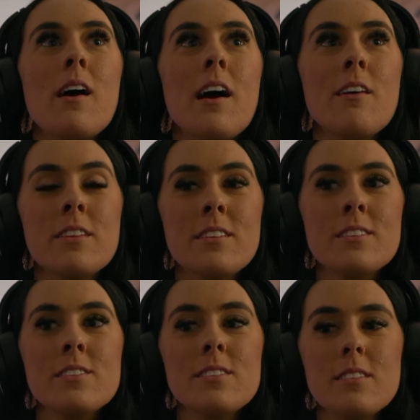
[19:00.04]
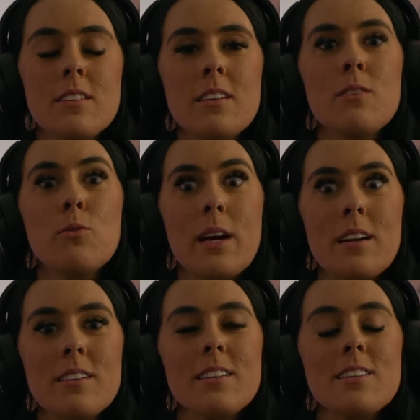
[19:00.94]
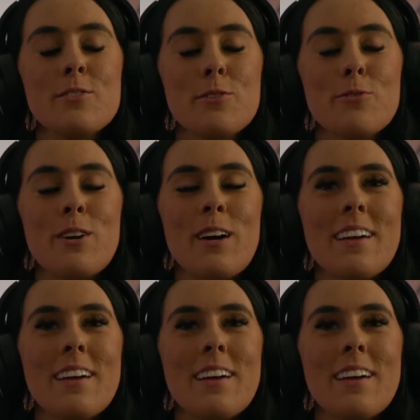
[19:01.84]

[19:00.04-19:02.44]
having this awareness over it,